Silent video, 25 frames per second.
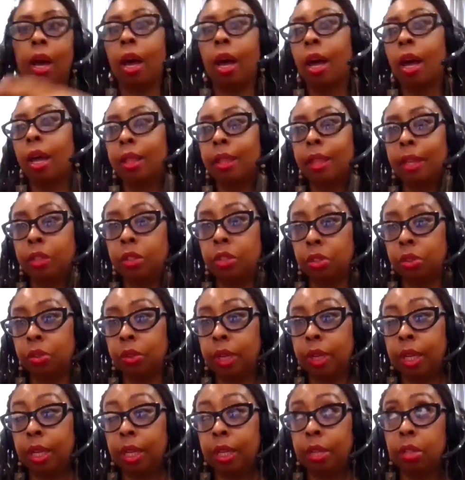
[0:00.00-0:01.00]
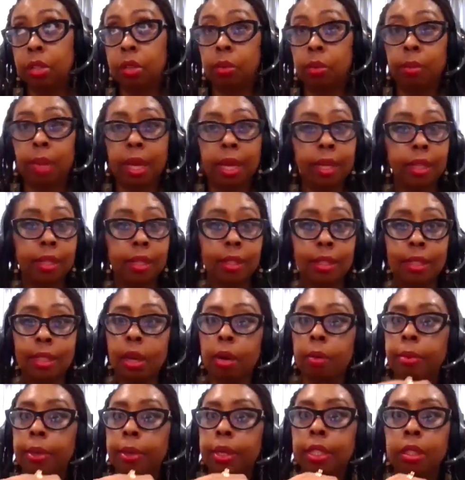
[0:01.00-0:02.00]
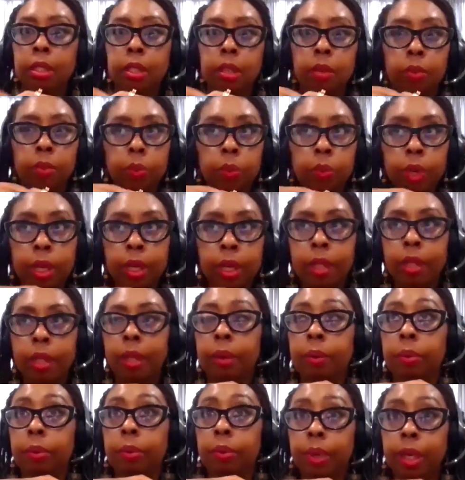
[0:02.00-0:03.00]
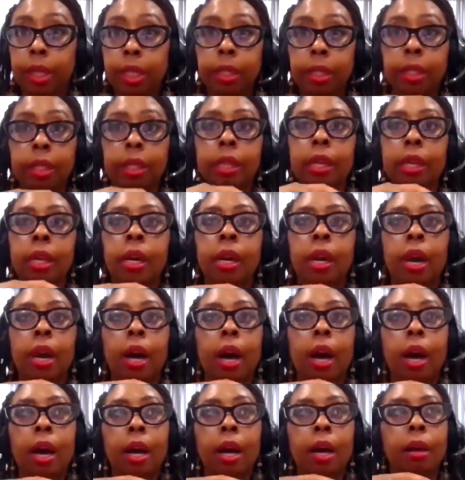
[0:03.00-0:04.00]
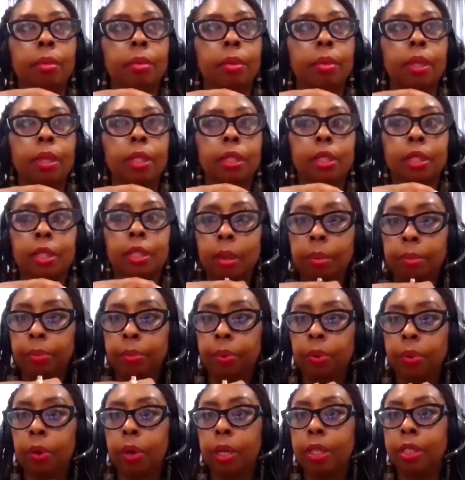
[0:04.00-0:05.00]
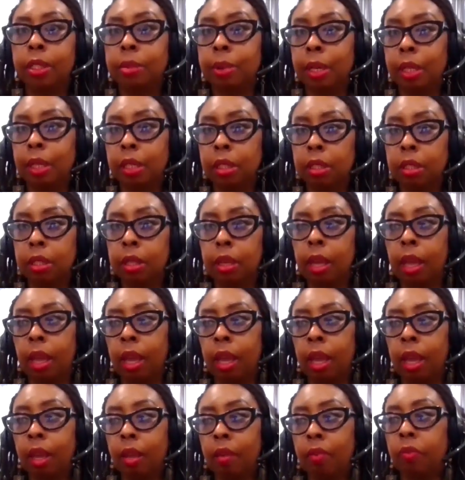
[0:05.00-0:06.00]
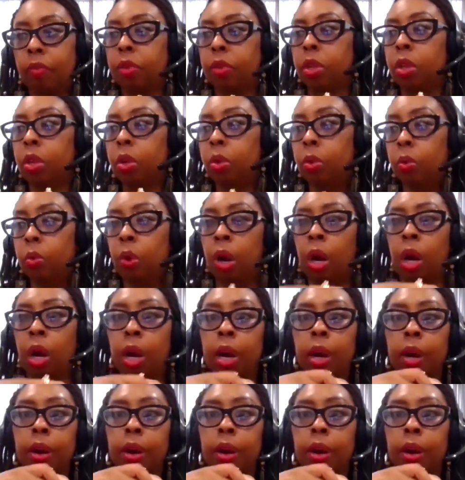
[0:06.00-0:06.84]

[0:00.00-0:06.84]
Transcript: that you need to make a sale. But it's really, really simple, especially if you're